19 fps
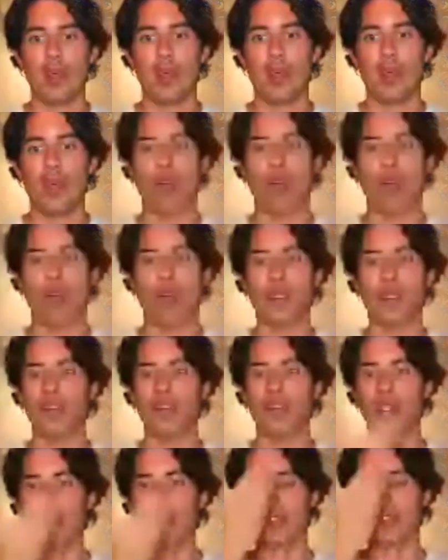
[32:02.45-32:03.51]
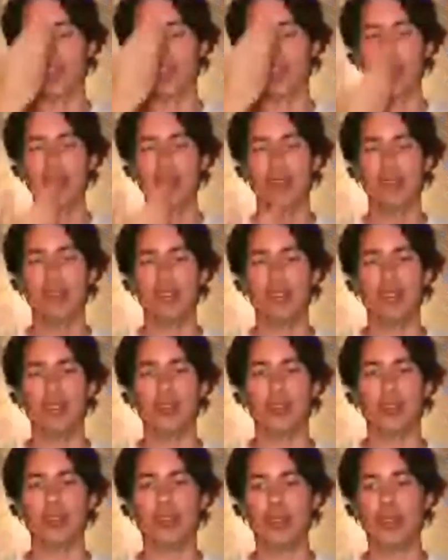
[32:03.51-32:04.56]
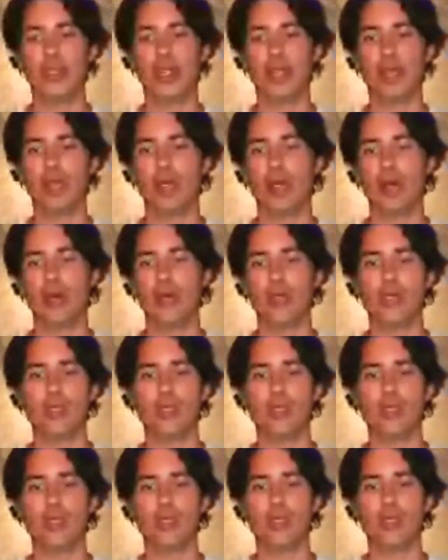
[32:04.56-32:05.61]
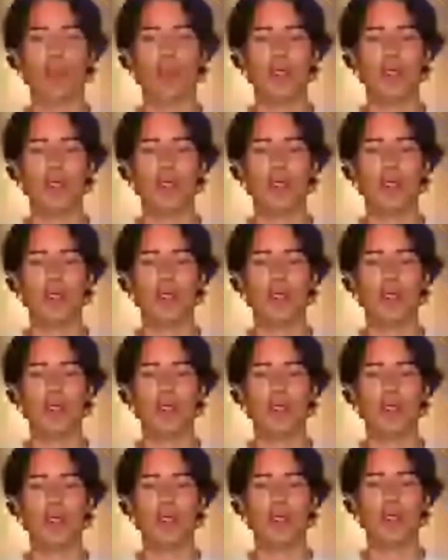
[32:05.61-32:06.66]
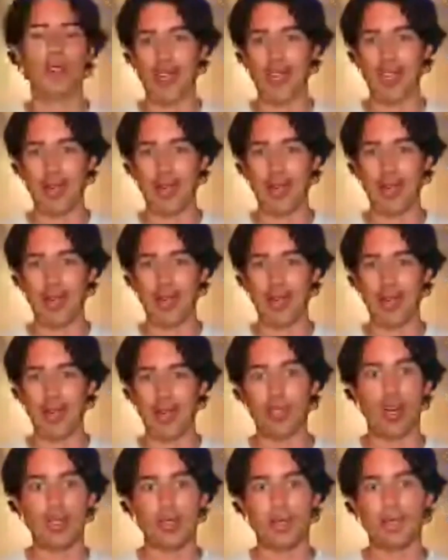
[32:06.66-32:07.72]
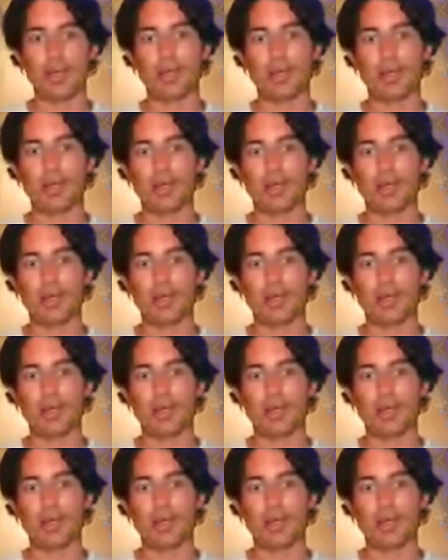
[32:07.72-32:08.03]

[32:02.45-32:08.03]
I hope it feels fine to download the notion of I am into the heart.